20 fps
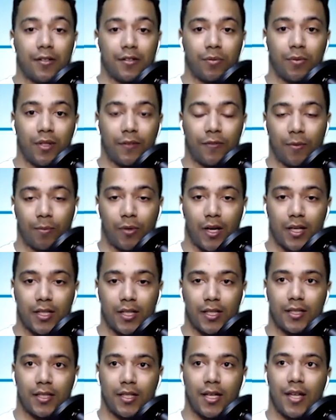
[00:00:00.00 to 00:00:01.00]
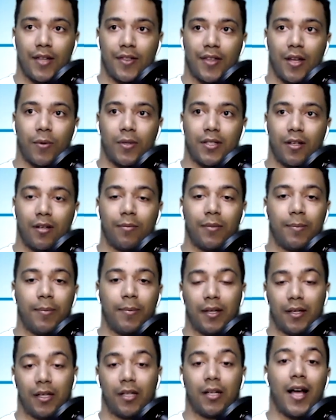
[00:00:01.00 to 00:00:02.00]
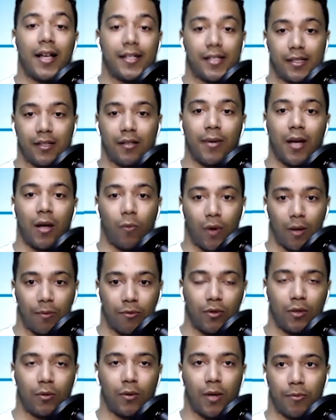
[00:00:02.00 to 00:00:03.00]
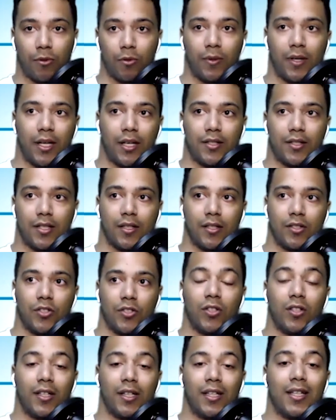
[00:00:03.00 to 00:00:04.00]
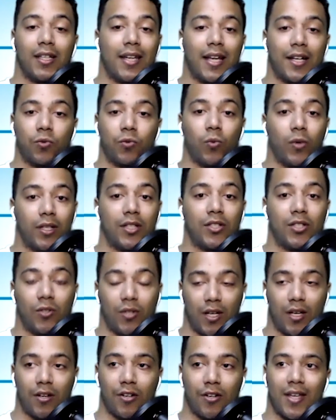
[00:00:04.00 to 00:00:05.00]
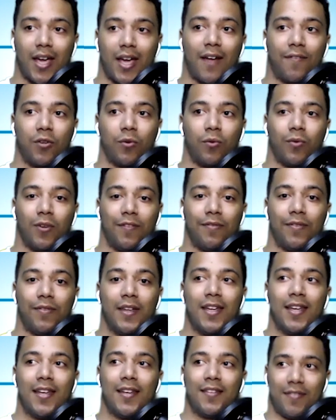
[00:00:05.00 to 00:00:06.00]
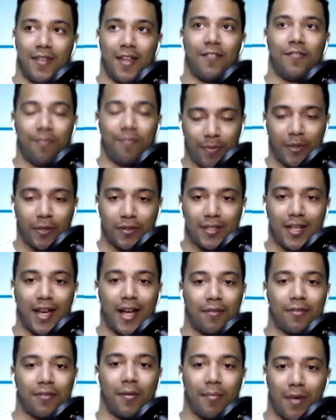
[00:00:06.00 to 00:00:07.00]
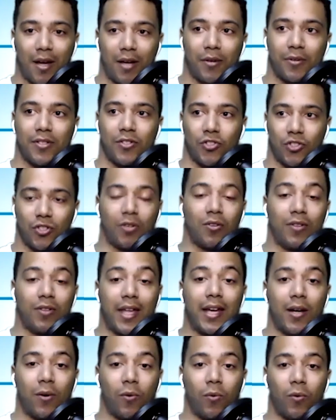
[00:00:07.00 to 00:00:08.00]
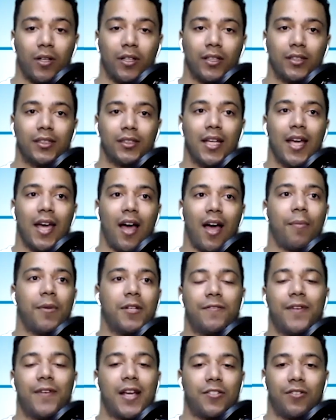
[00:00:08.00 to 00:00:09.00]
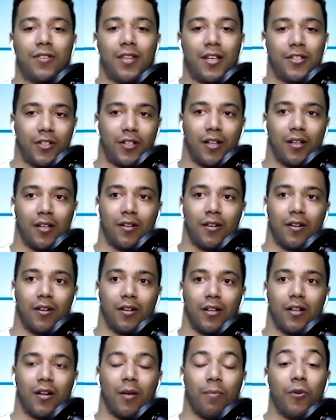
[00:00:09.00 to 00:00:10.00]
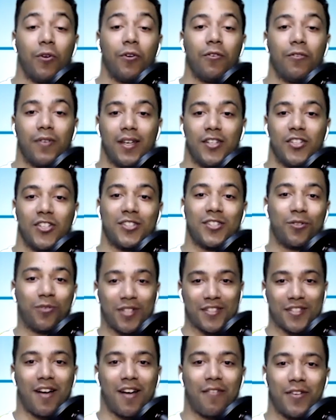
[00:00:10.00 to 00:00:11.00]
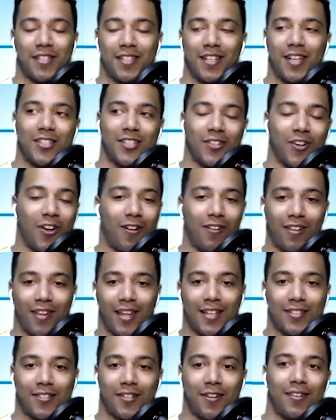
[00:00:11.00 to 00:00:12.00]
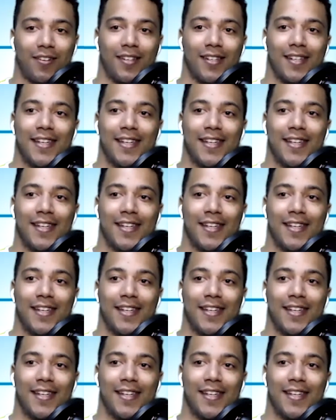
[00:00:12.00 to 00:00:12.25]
with different projects that were telling me constantly about Web3, and to look in the next 1 to 2 years after they've built out the models and shown that it works, how much faster things are gonna move. And just through this conversation, all of that's starting to